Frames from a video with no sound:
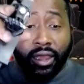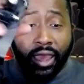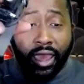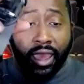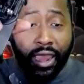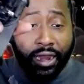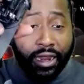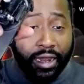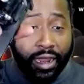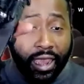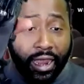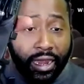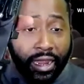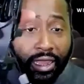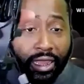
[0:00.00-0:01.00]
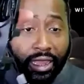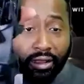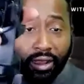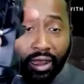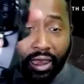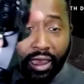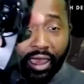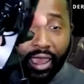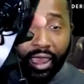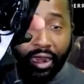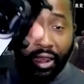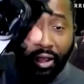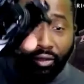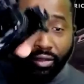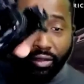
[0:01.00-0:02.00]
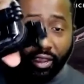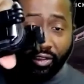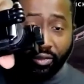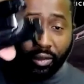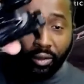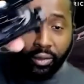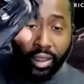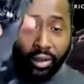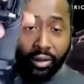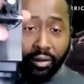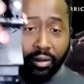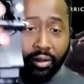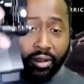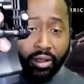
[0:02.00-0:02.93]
handy dandy handheld gizmo here.